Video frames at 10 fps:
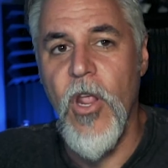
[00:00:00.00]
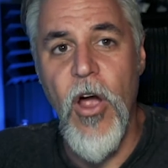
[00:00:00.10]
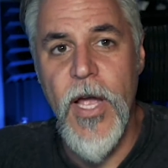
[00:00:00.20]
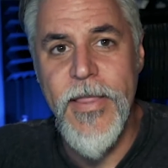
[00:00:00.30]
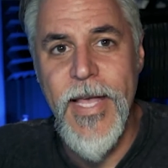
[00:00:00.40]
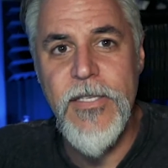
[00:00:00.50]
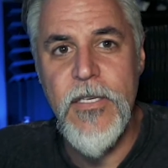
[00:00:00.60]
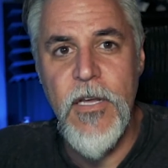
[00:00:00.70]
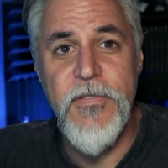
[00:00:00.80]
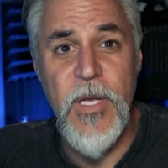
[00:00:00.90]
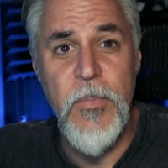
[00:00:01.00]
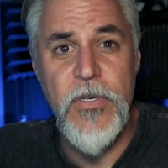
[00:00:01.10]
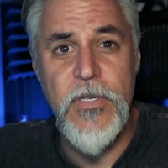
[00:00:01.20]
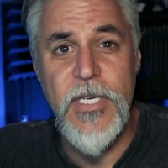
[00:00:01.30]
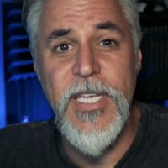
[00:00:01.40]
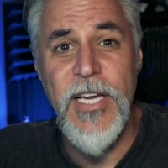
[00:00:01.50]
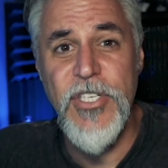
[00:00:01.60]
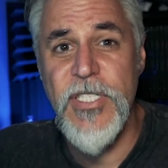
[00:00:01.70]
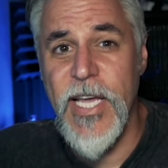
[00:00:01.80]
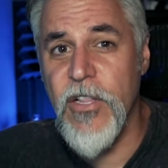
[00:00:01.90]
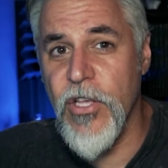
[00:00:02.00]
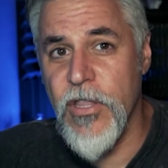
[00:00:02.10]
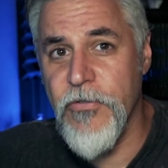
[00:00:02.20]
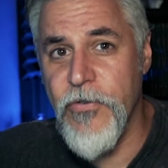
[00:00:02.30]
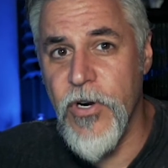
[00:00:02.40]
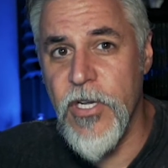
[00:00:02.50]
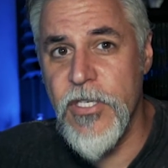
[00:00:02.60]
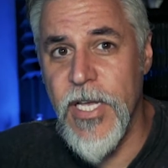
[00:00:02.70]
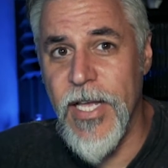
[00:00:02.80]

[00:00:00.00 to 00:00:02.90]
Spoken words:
All right, that's enough numbers. Let's actually take a look at the footage